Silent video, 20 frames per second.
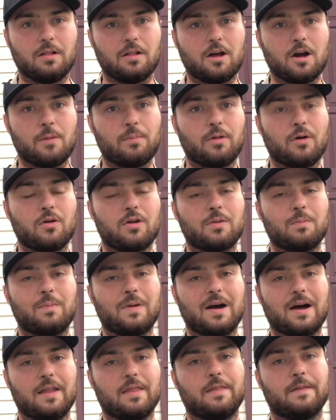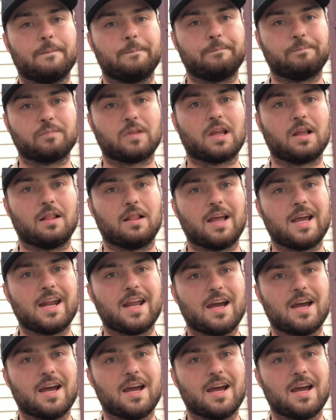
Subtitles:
uploaded by late